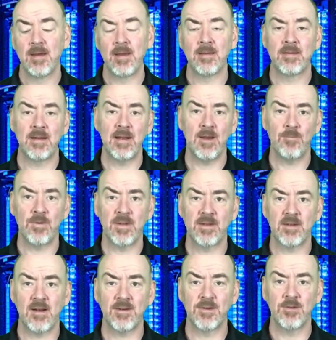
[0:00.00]
And today I wanted
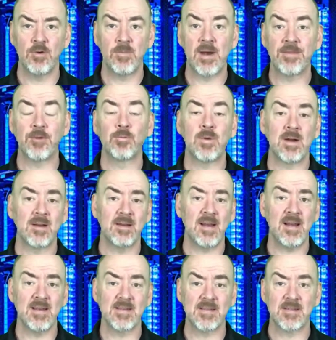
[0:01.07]
to talk to you about the
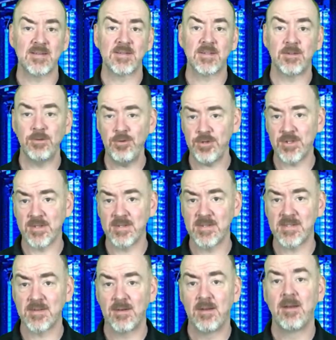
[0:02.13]
ruggedized
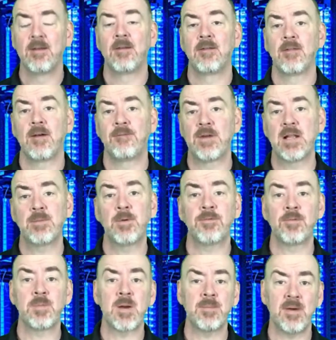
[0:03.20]
solutions available
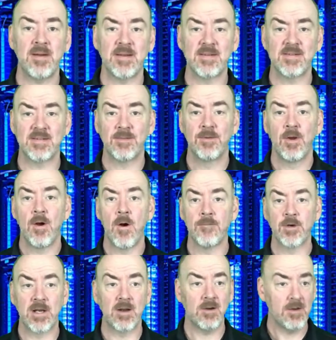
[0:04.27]
from our buddies
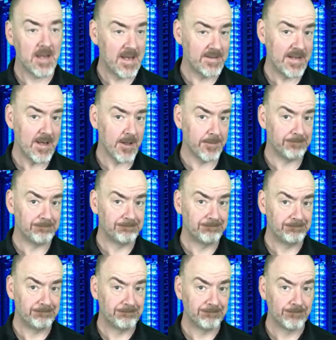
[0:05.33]
over here at Dell.
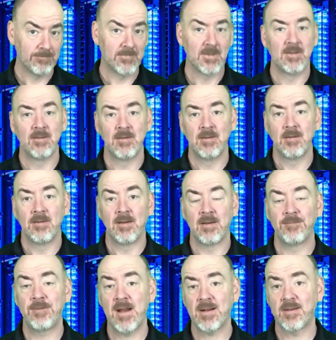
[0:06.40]

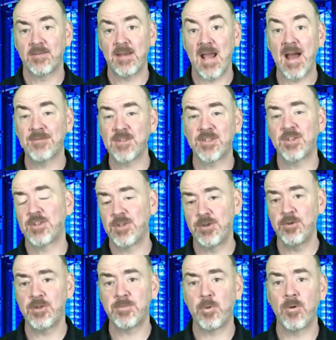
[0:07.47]
In fact, they have such a
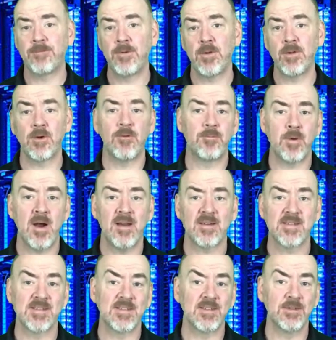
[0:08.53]
huge portfolio of
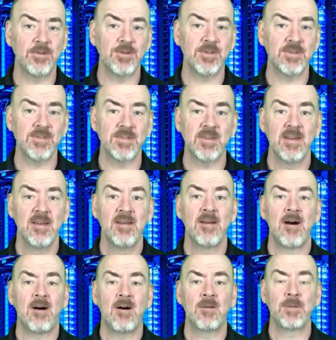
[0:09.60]
products and solutions.
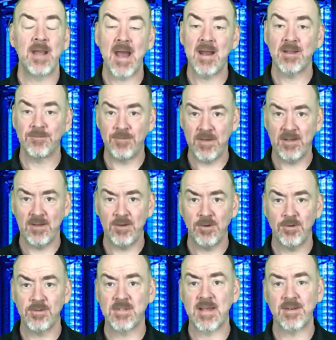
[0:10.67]
I'll be adding
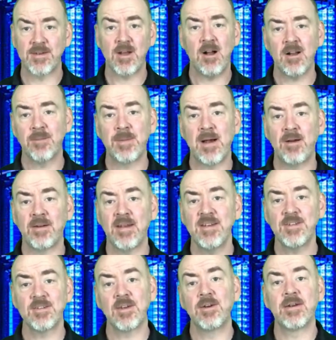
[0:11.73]
videos that talk about
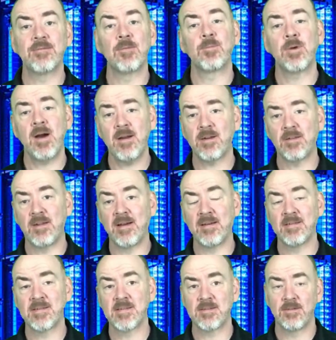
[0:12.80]
each of their different product
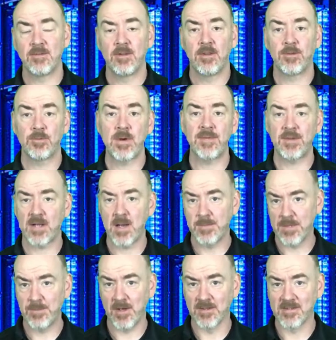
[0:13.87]
lines throughout the
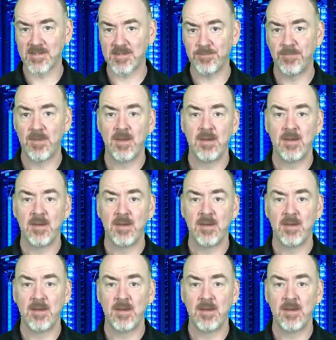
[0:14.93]
coming months.